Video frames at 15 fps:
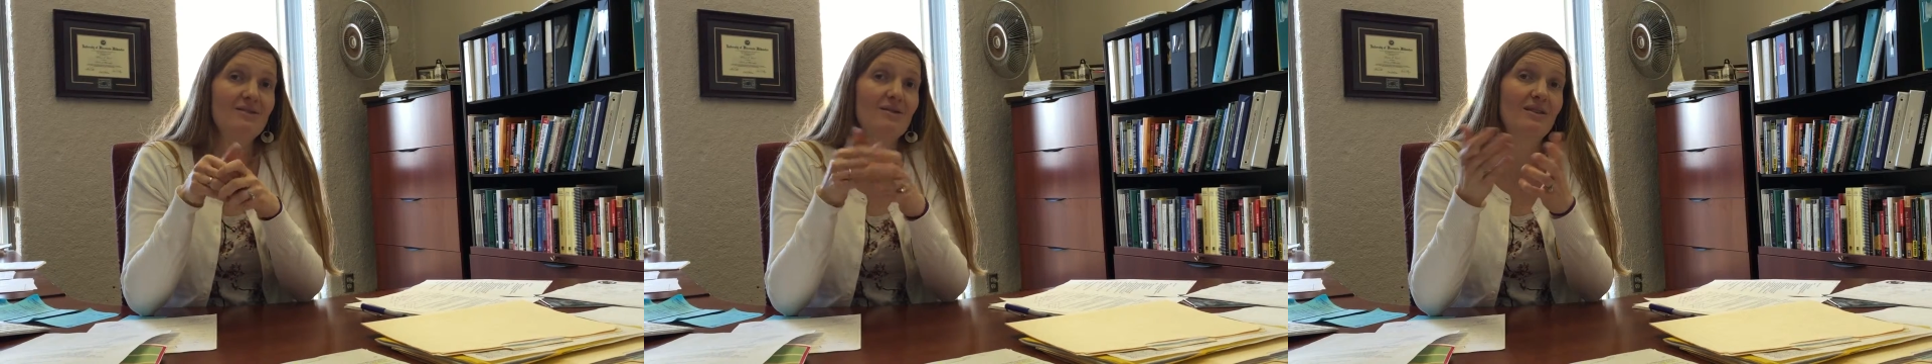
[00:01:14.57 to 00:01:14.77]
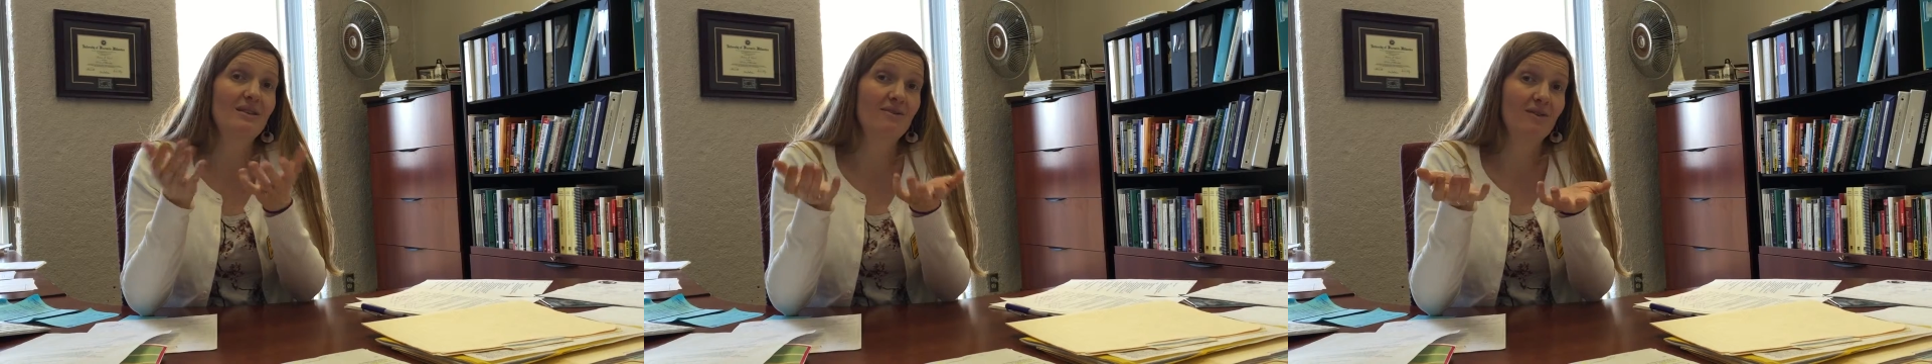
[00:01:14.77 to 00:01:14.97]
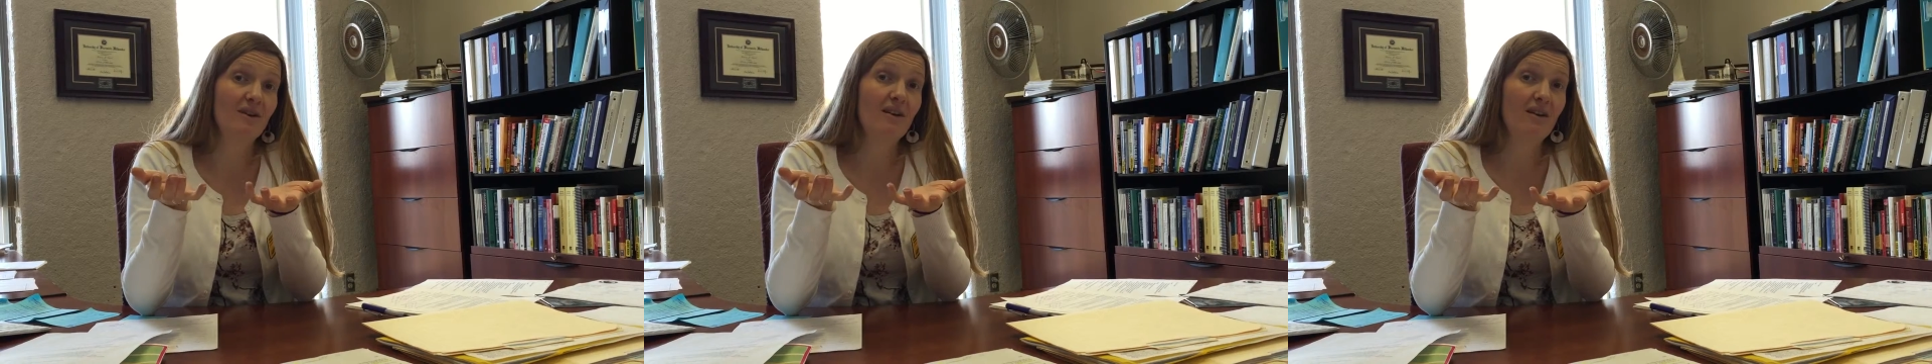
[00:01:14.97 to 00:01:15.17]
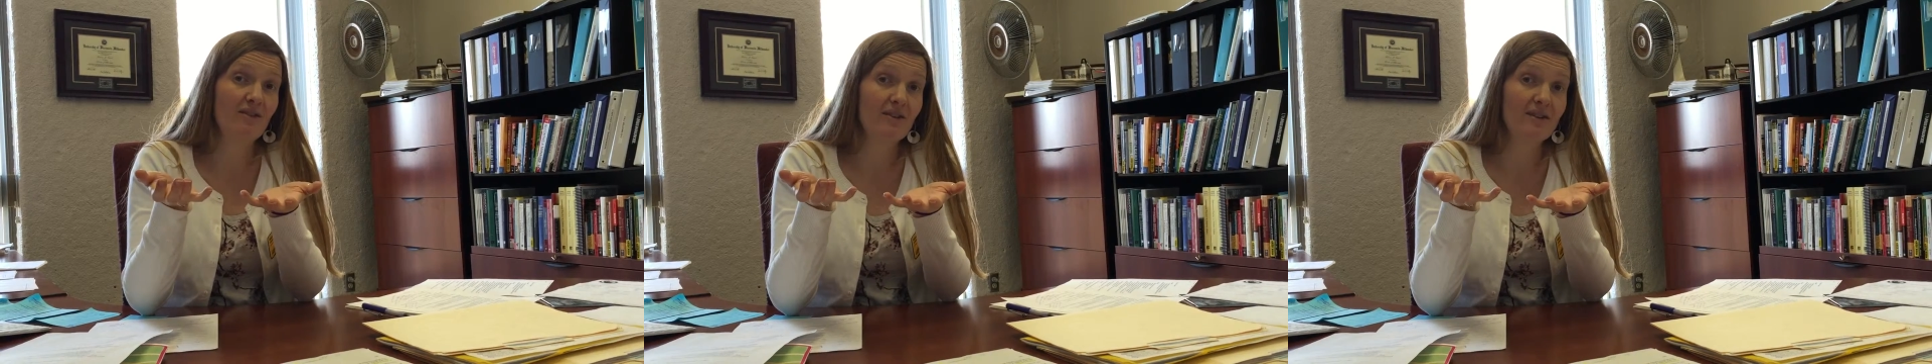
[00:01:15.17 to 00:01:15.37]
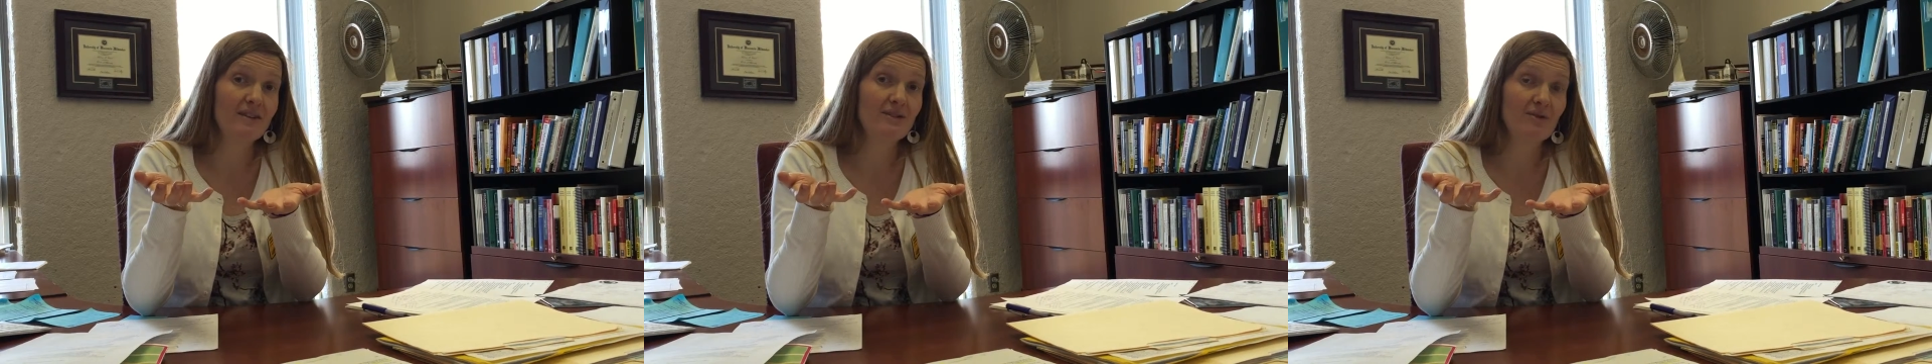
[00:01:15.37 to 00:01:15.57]
so the different
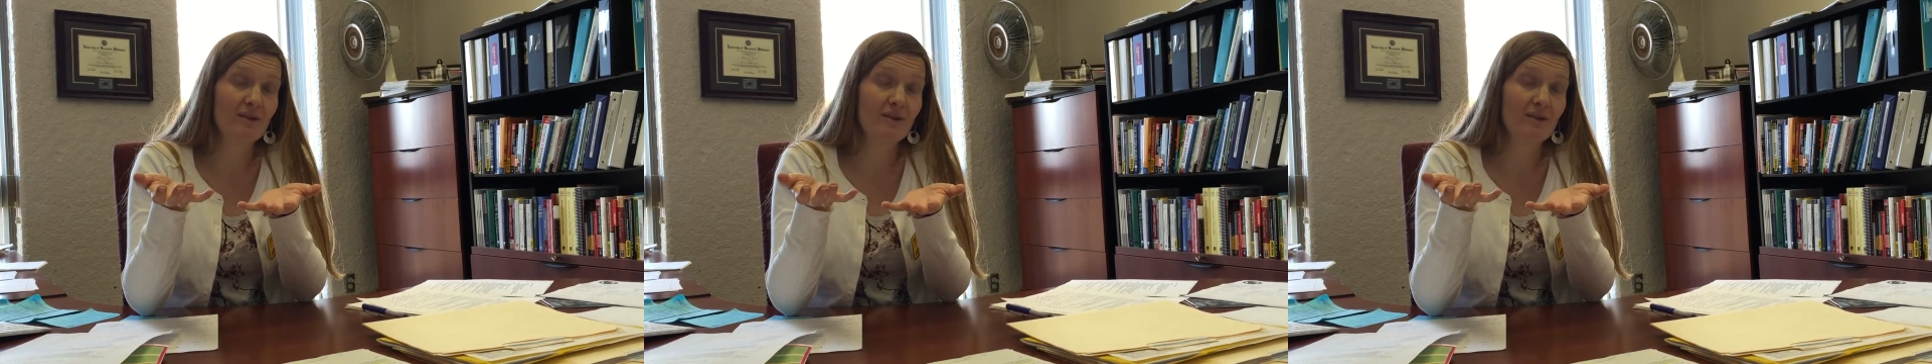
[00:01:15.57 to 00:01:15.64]
governance